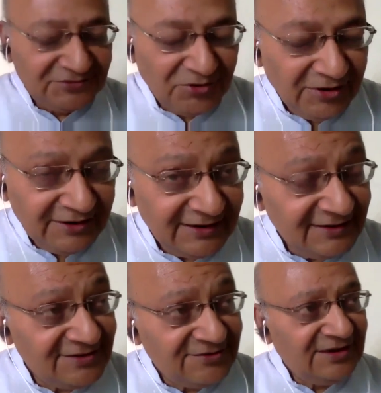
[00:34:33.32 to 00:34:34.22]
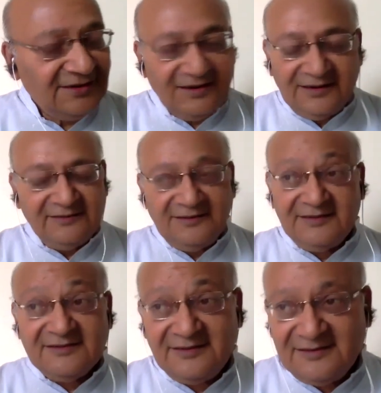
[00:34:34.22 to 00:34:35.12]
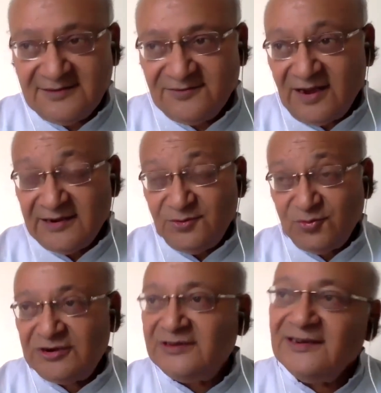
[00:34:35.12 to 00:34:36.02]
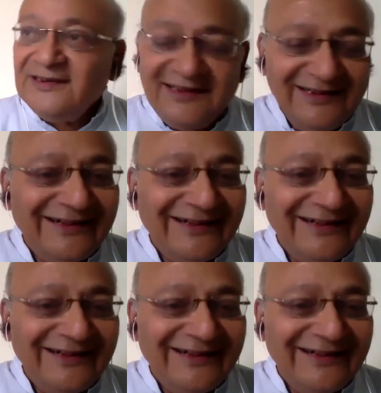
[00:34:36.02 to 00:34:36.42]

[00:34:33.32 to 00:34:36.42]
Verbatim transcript: Call it history again. History is a high word mm.